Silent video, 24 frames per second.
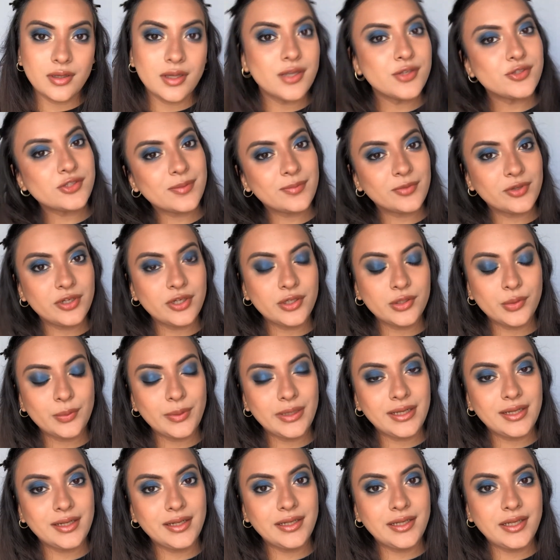So I'm gonna
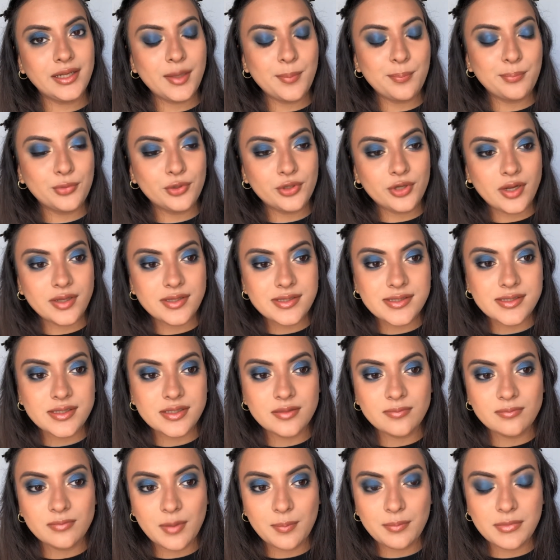quickly put on
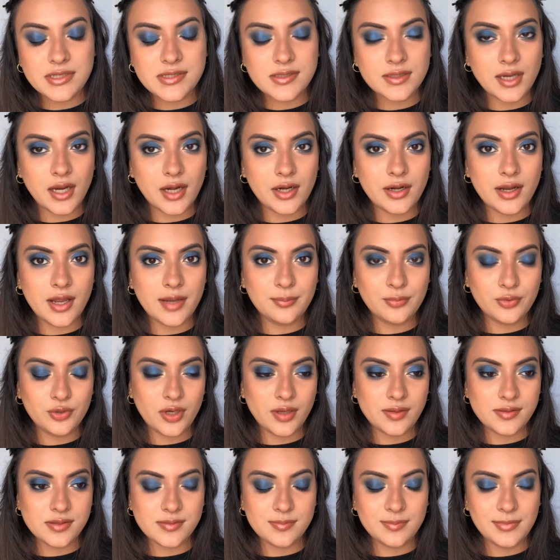some mascara and put
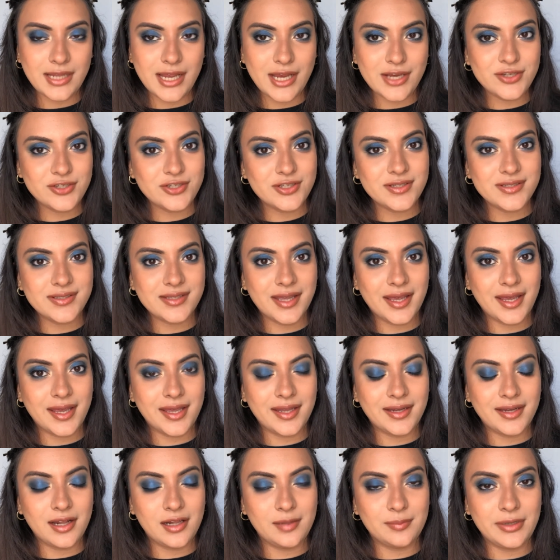on some lashes,
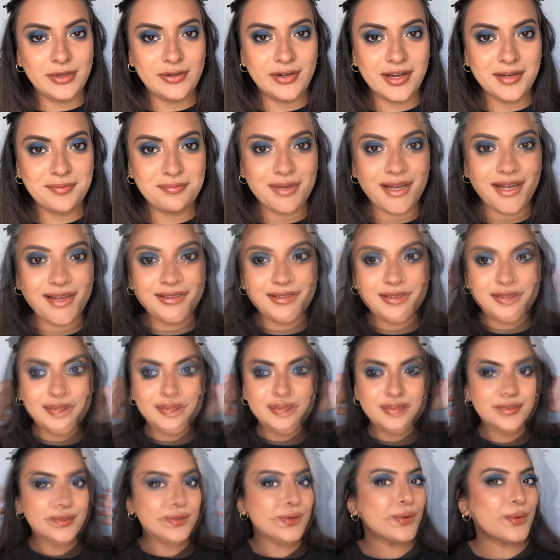and I'll be right back.
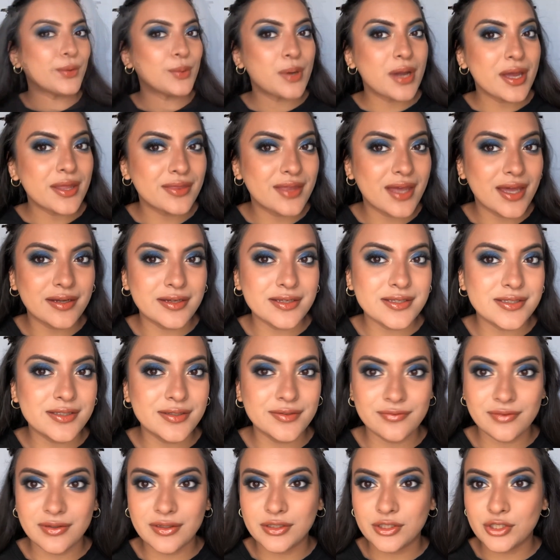So that is the
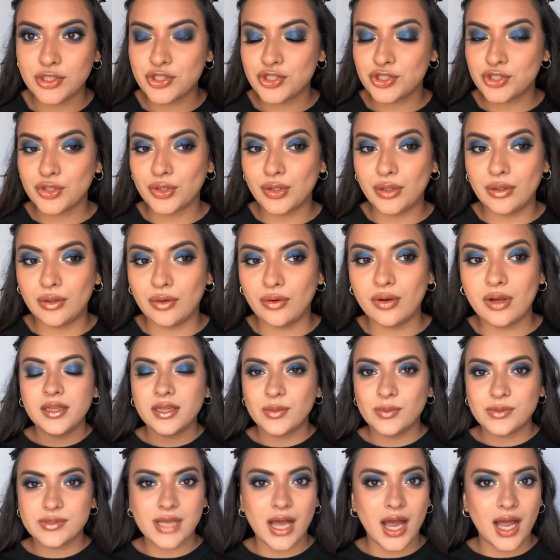finished look. There
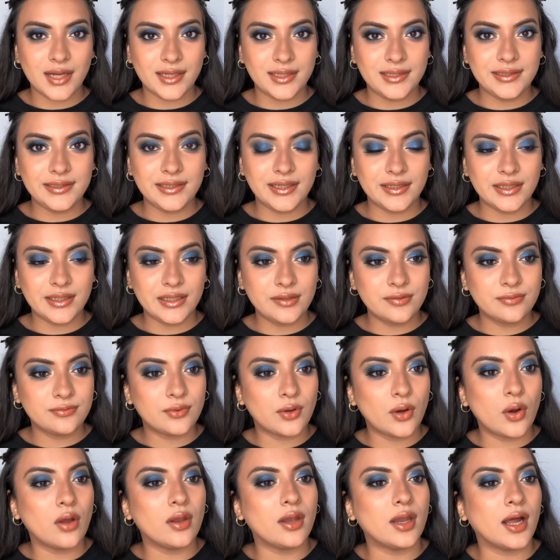was hardly any
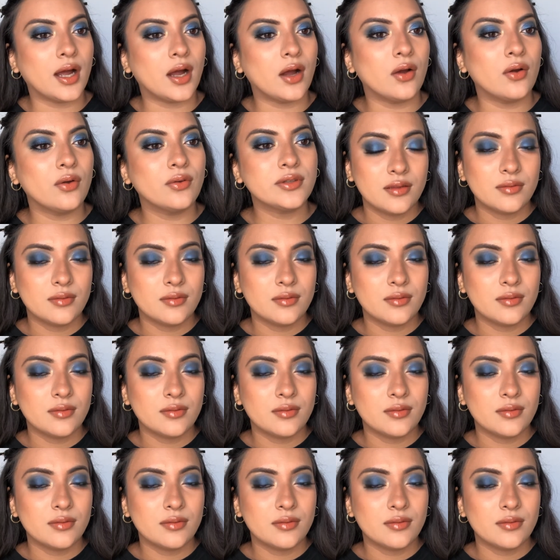fallout.